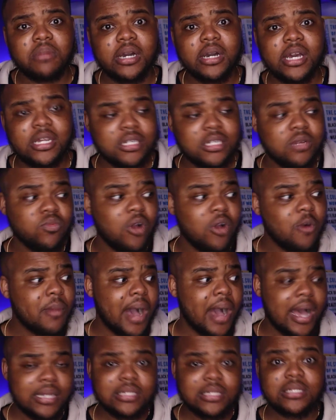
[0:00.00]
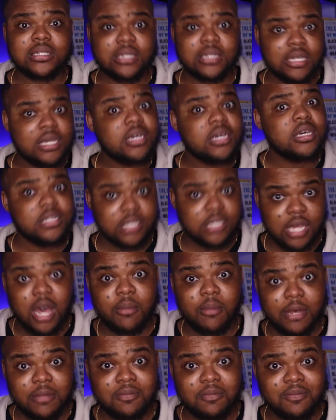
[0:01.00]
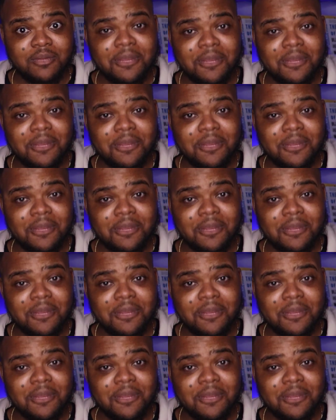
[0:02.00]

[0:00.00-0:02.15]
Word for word: because them robots is coming.